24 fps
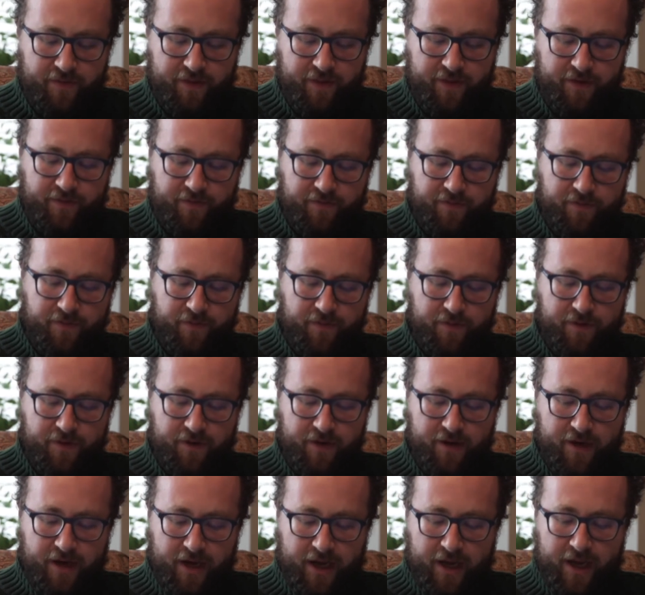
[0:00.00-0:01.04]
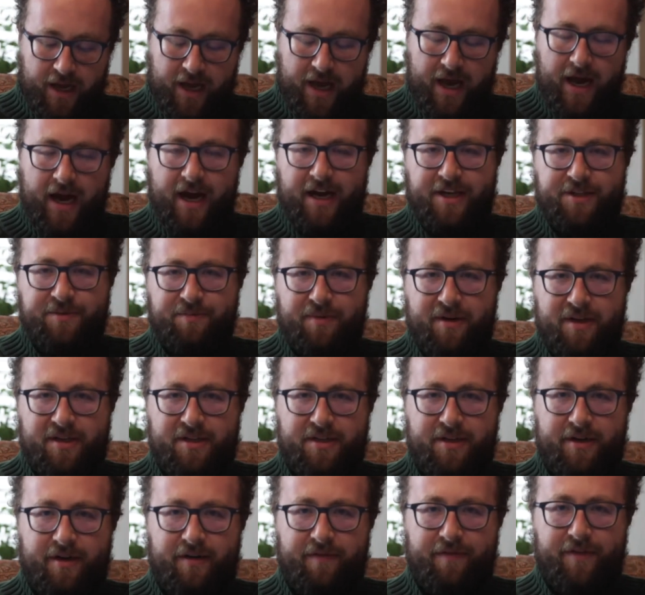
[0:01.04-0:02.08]
the four
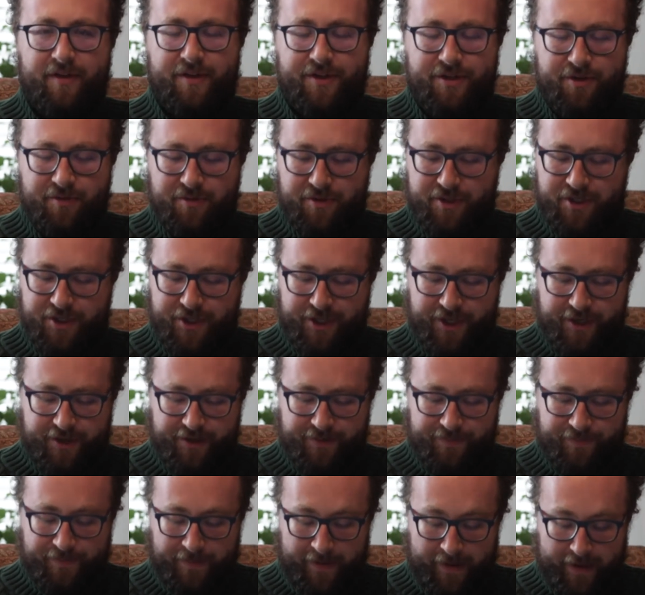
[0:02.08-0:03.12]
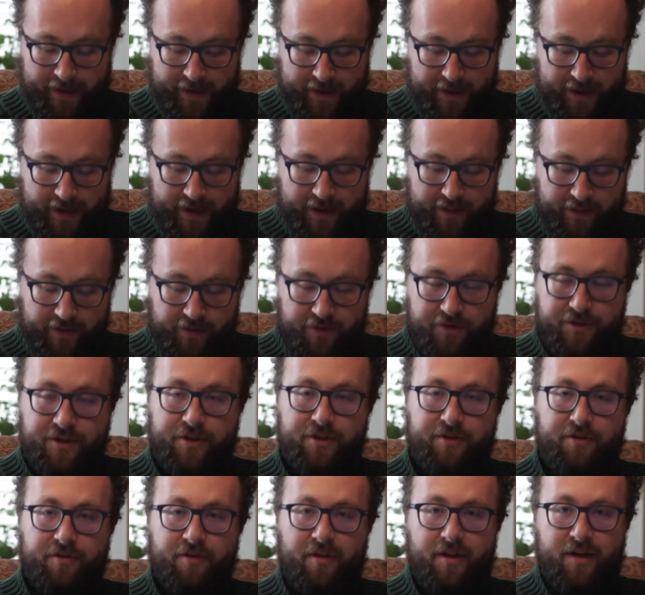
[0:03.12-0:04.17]
aspects of the Jewish year. Those
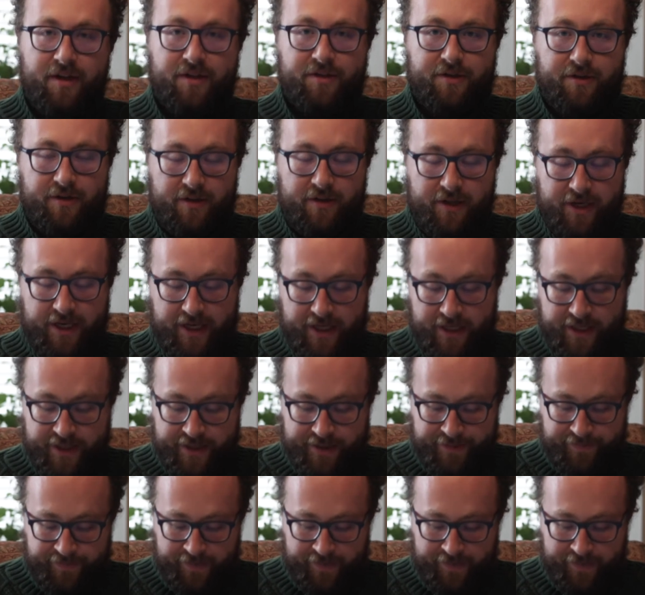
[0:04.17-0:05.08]
two things are linked,